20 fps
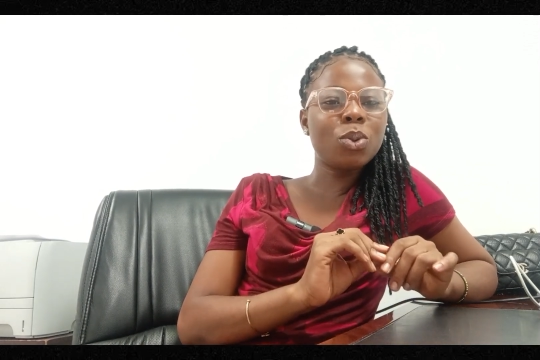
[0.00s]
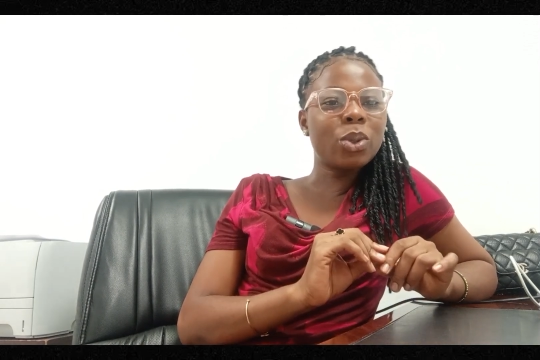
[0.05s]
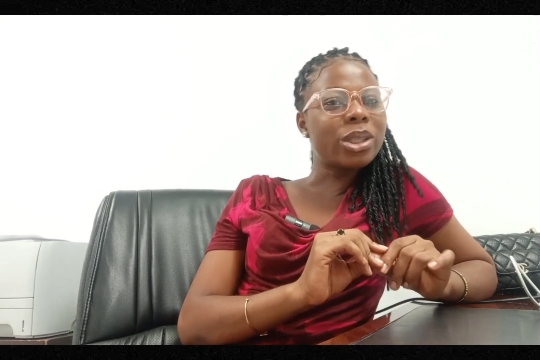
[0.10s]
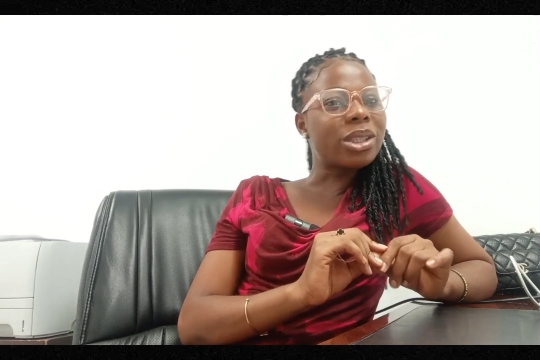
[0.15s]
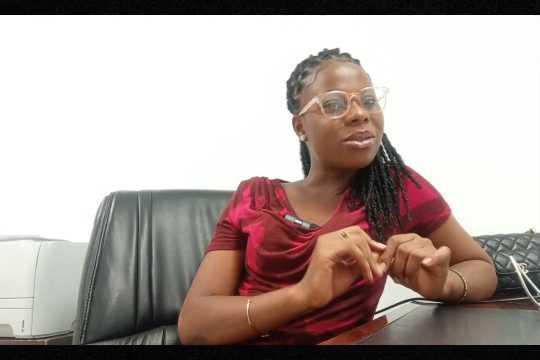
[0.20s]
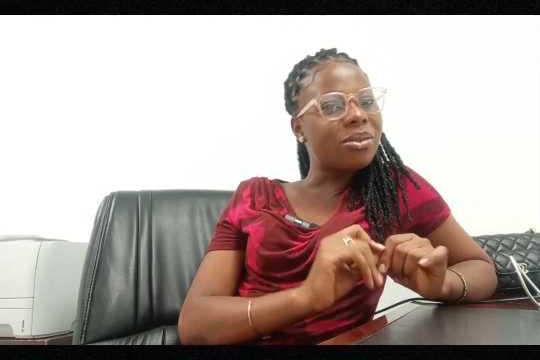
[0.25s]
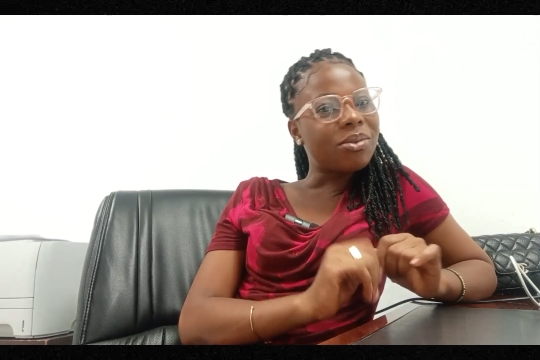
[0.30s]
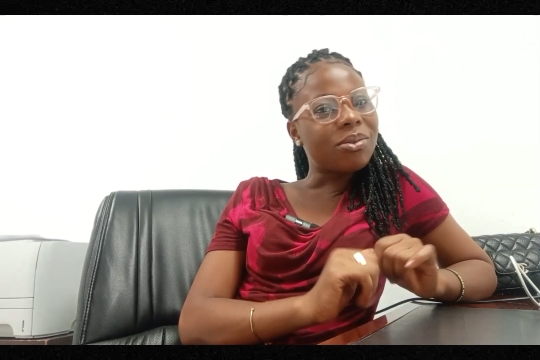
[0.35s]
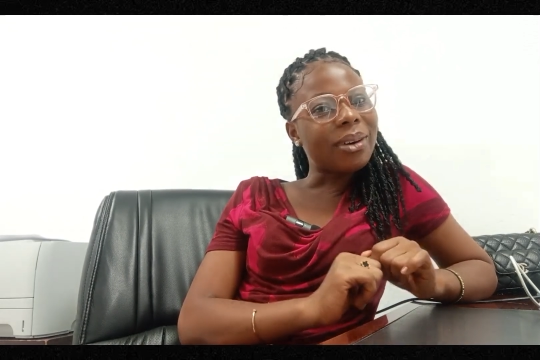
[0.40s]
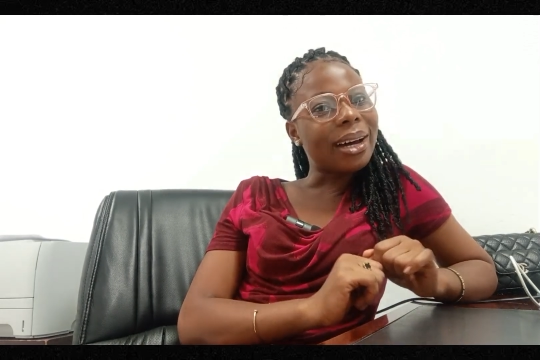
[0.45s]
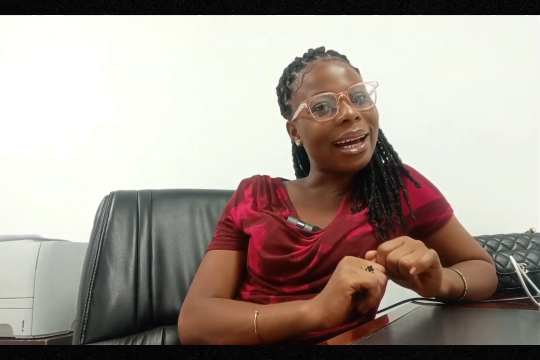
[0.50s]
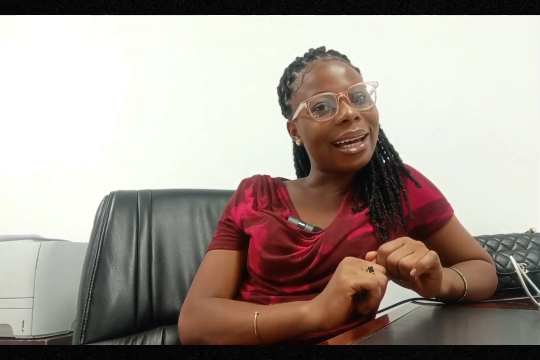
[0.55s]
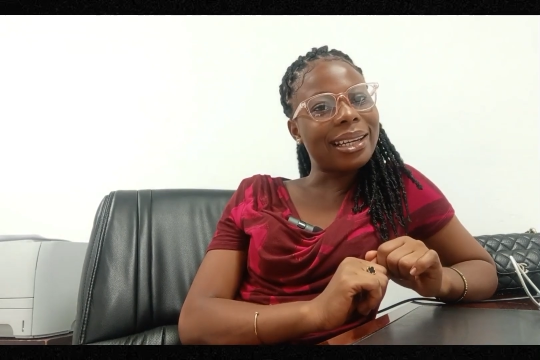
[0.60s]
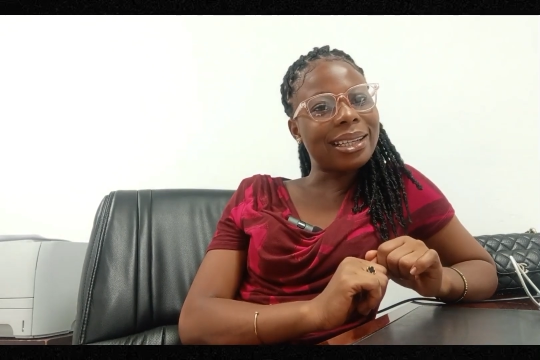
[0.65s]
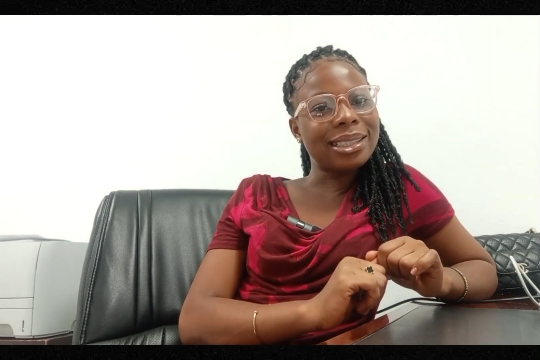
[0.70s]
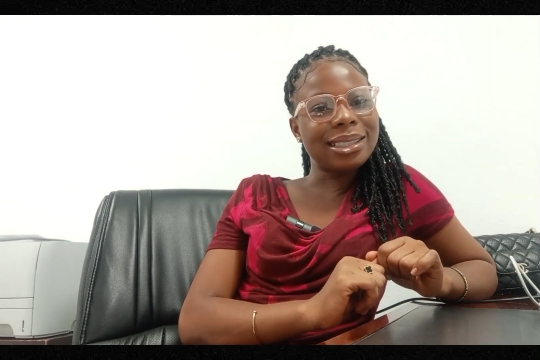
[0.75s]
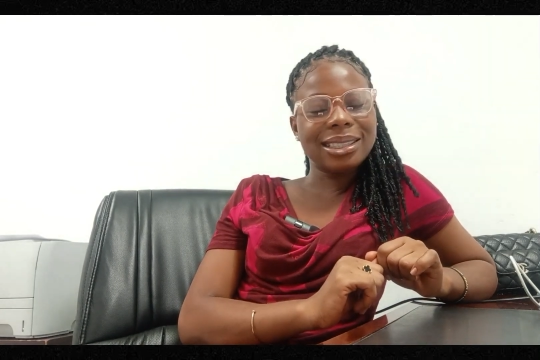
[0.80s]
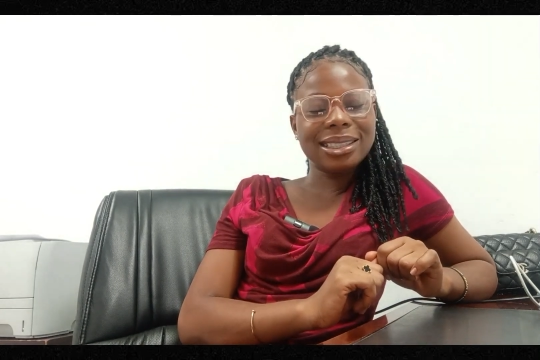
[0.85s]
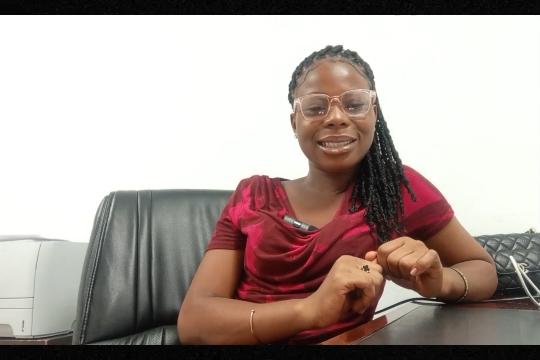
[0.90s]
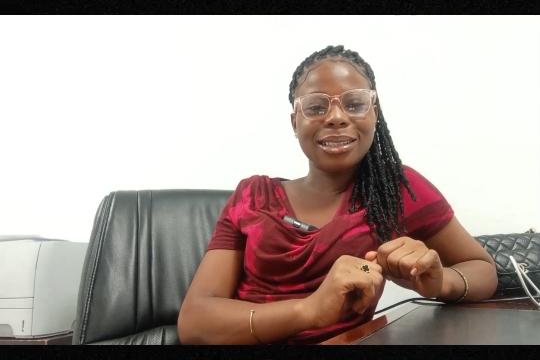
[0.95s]

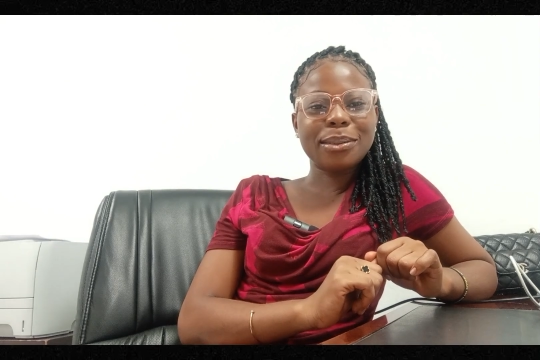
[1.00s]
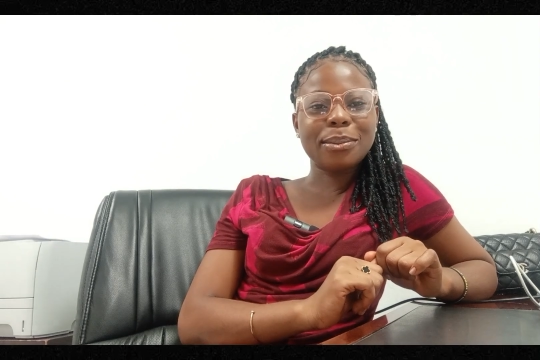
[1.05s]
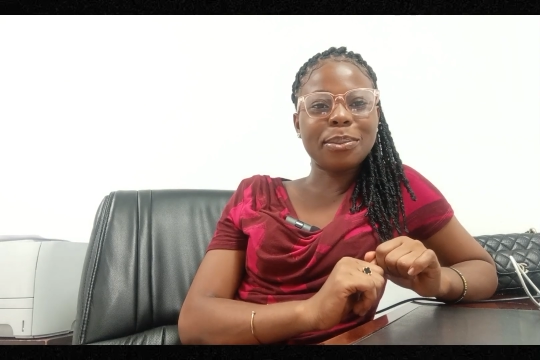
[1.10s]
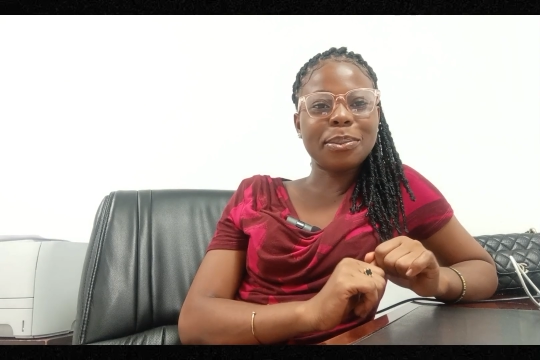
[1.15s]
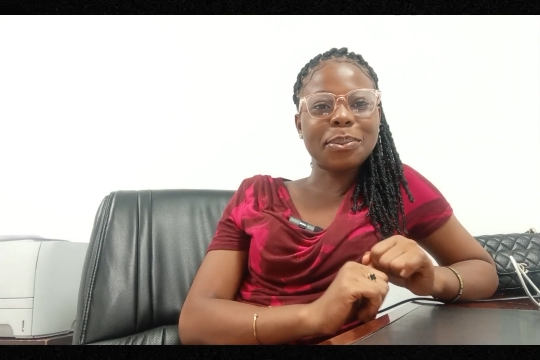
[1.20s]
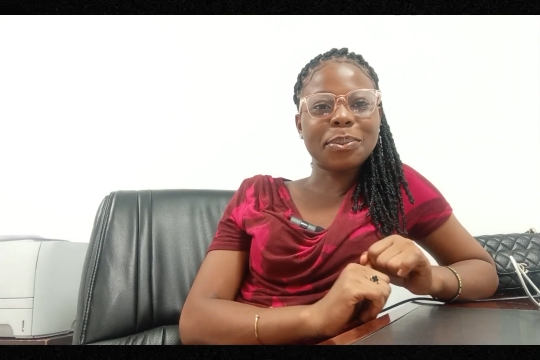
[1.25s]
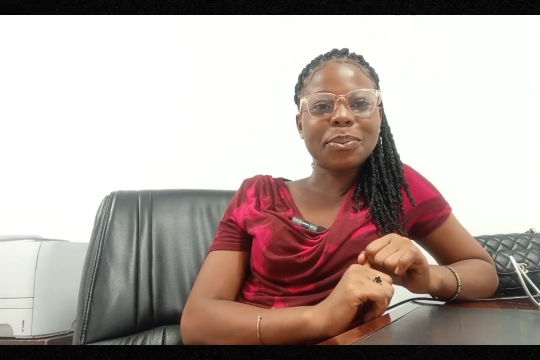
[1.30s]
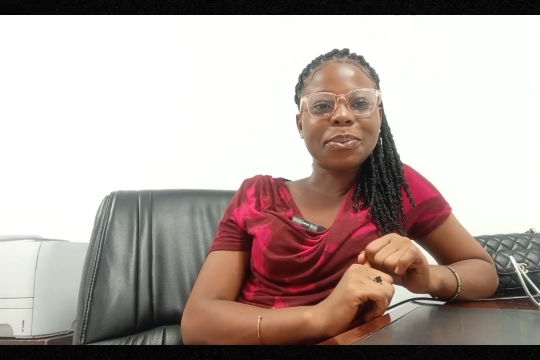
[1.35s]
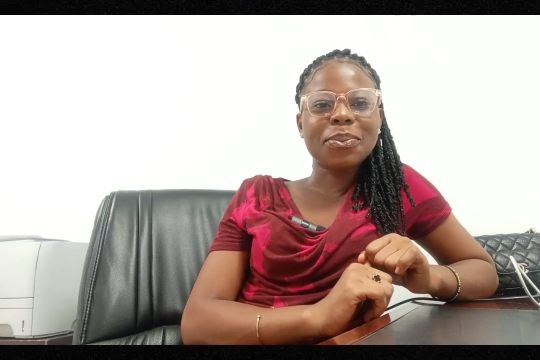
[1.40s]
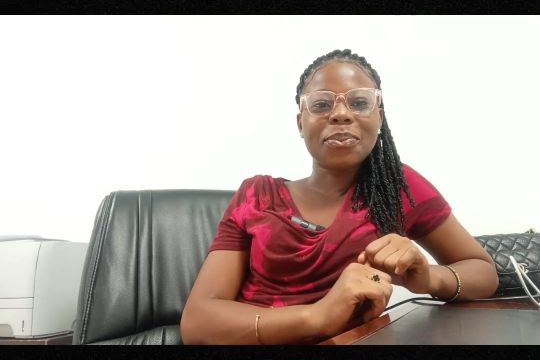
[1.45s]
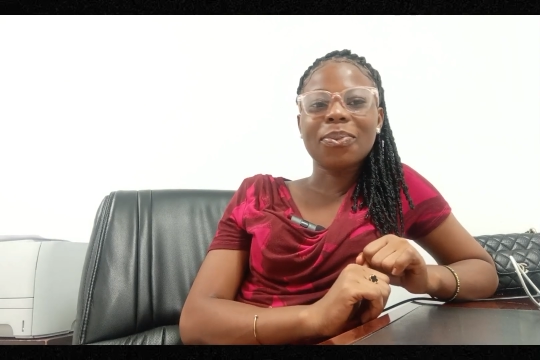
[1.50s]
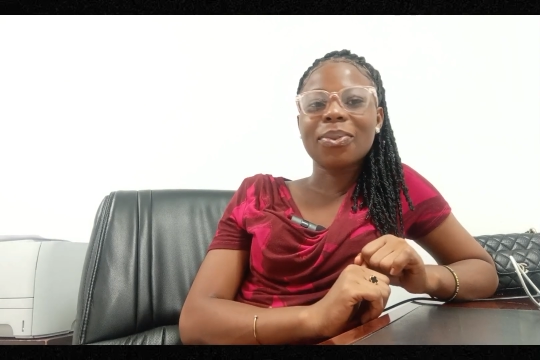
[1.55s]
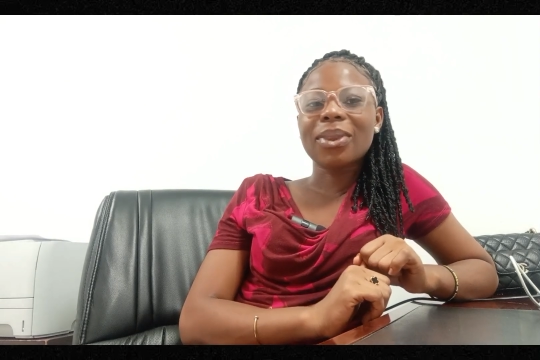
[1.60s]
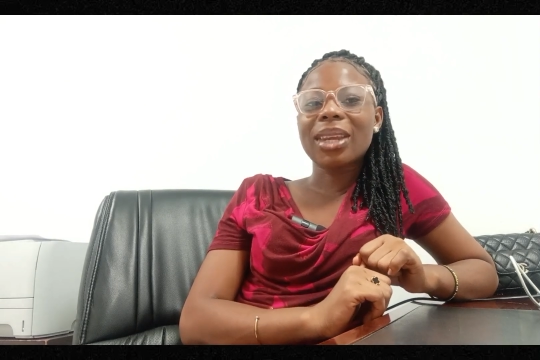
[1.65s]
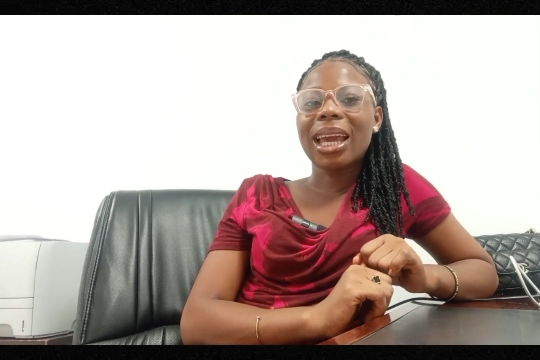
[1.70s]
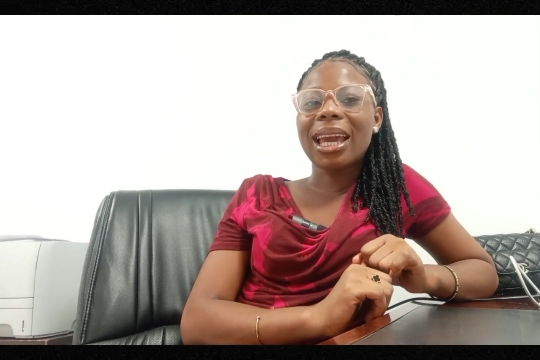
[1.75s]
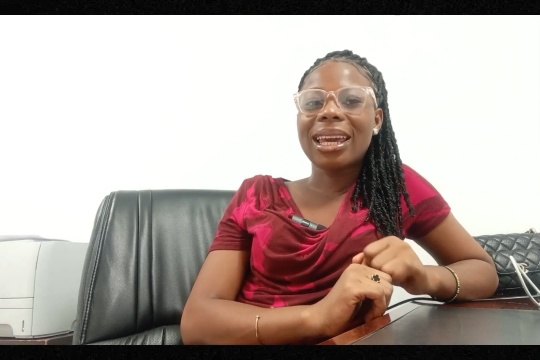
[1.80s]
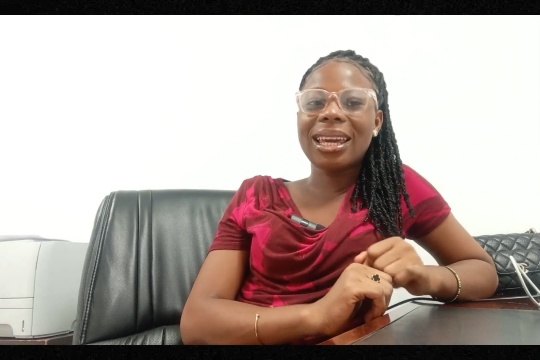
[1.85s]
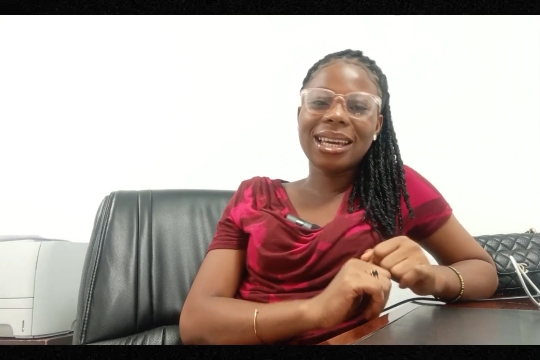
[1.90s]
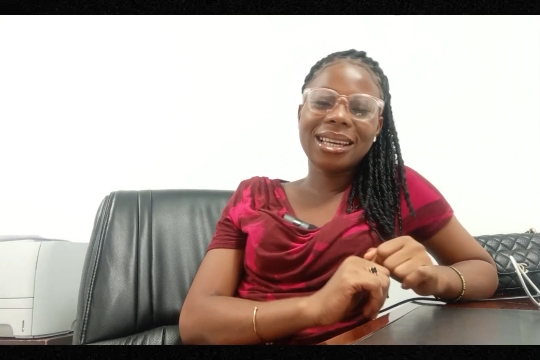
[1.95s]
notified.
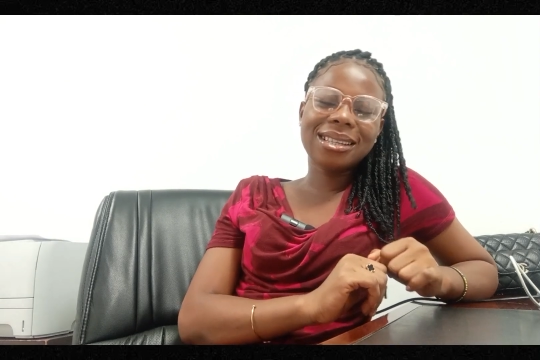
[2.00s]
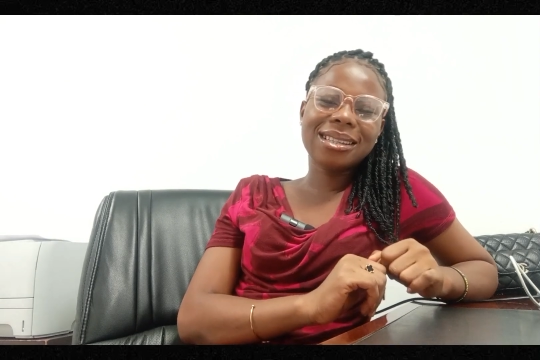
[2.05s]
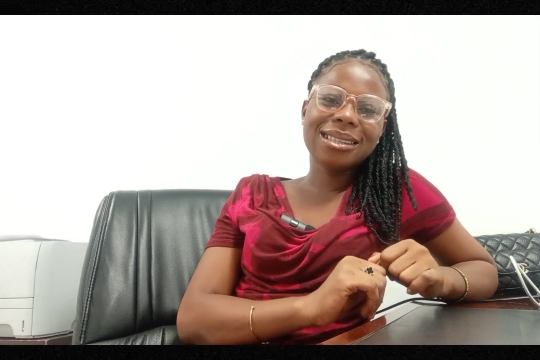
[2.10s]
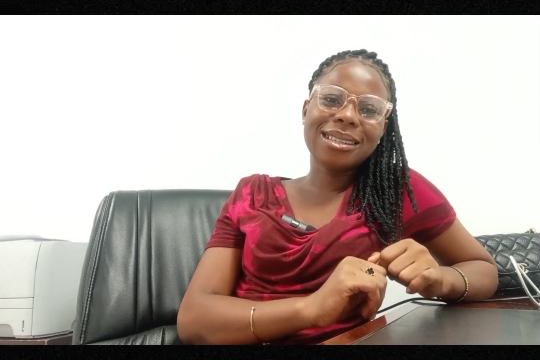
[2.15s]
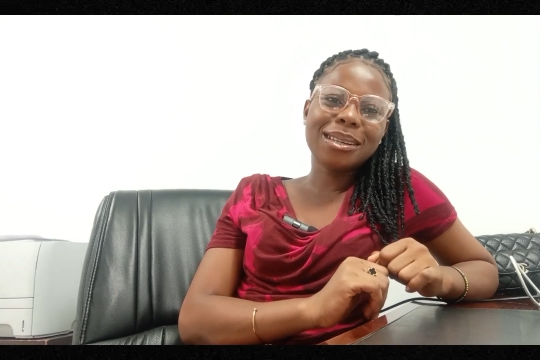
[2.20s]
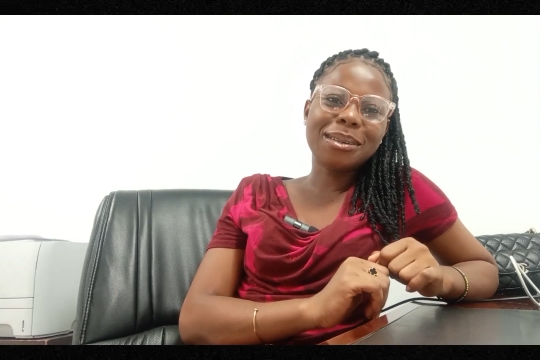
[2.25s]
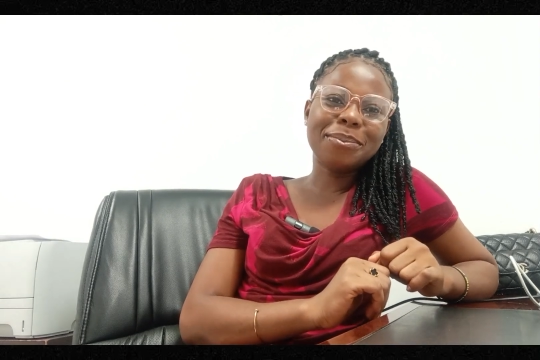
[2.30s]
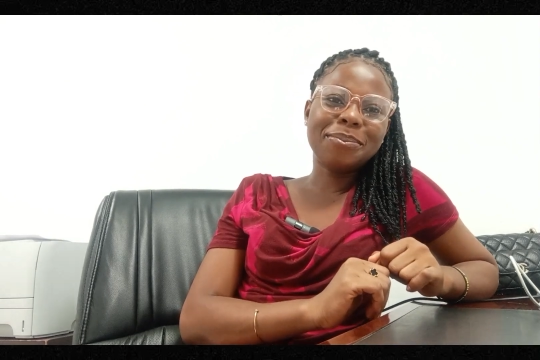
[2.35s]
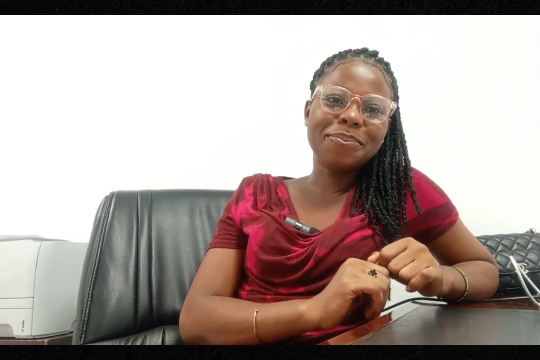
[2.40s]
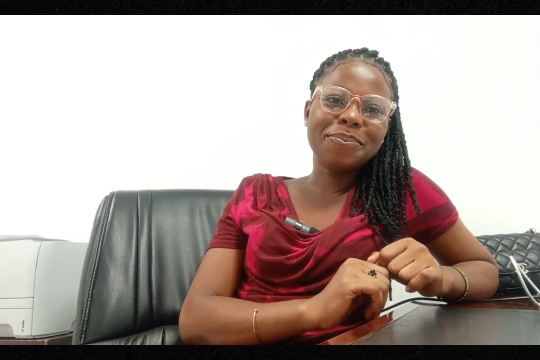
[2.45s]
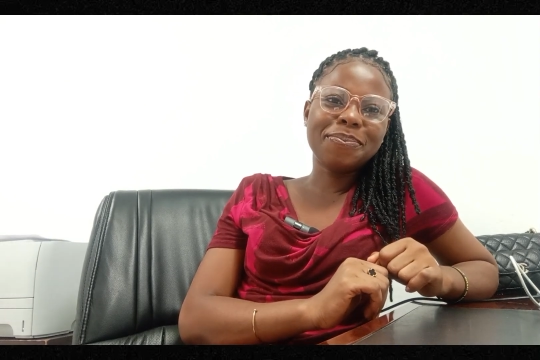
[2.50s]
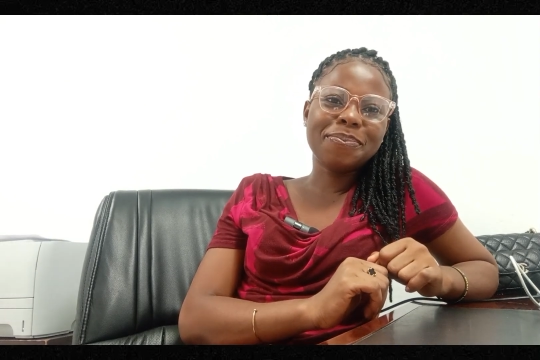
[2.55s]
Yes.